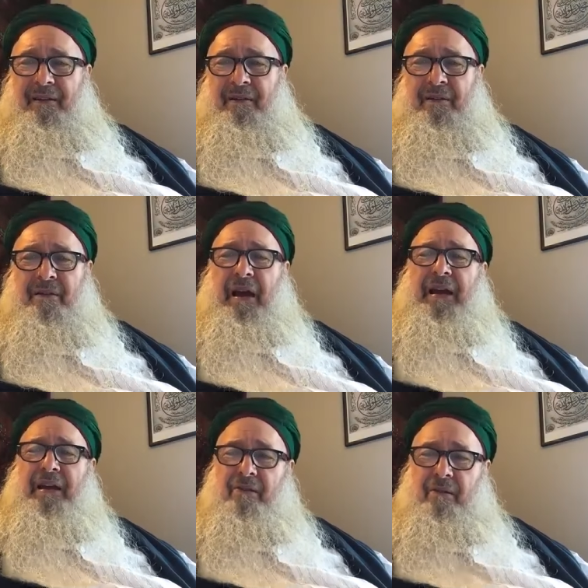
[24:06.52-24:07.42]
This
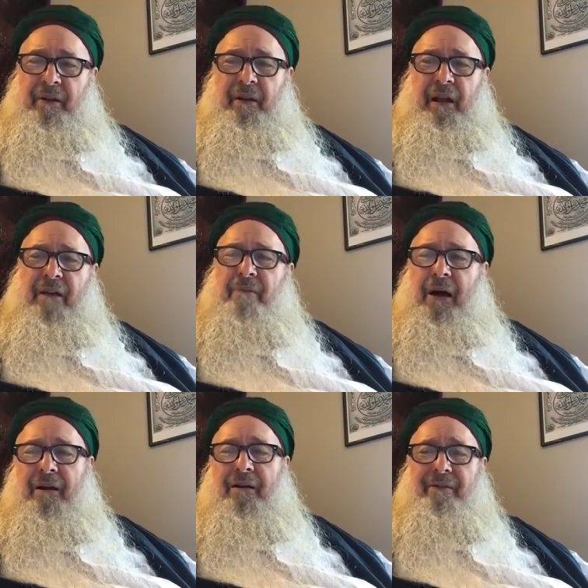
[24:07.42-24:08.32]
guy is a real
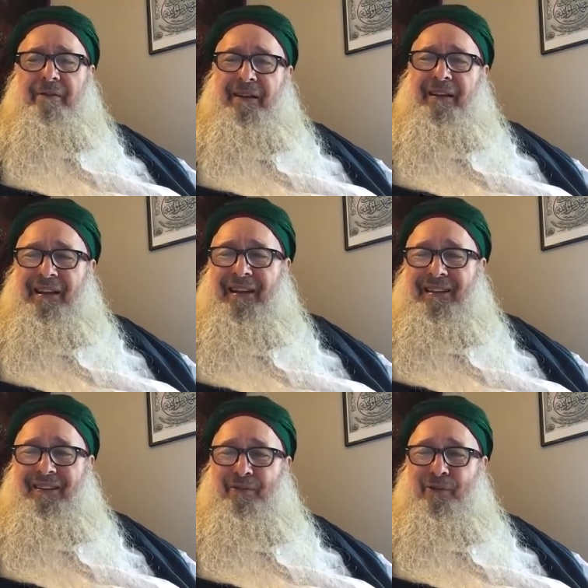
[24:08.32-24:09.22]
ahmak, a real
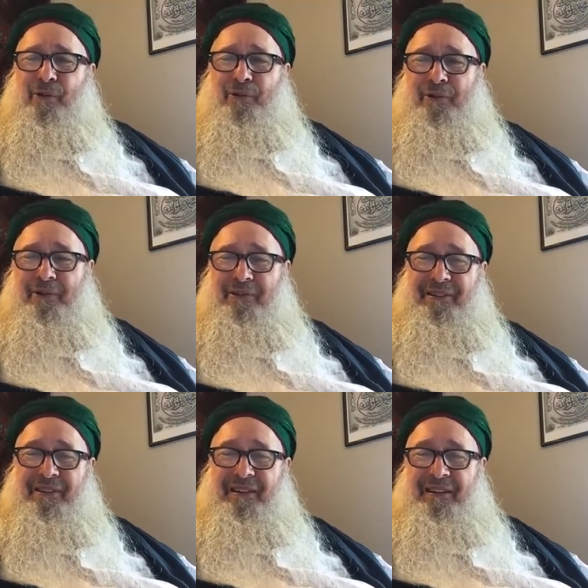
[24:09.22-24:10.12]
idiot, fool.
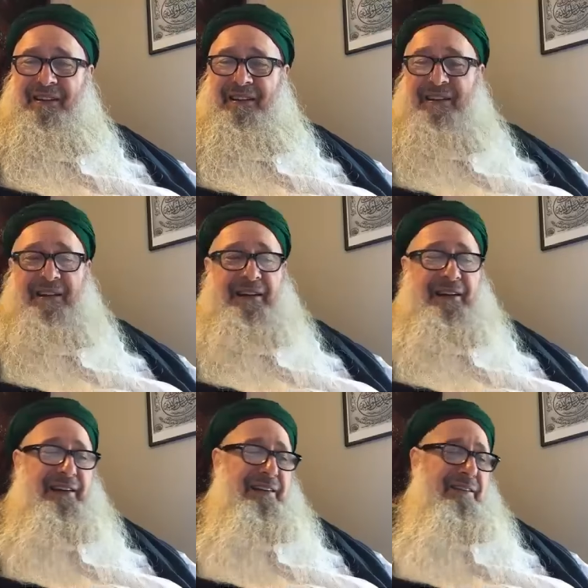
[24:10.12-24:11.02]

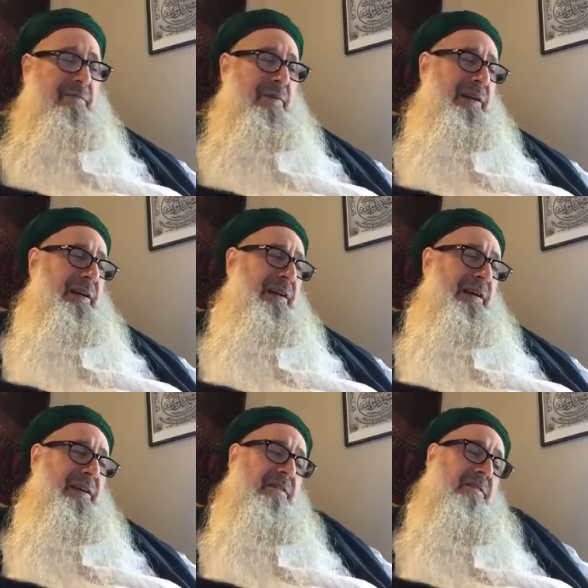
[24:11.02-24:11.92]
And Mulana Khalid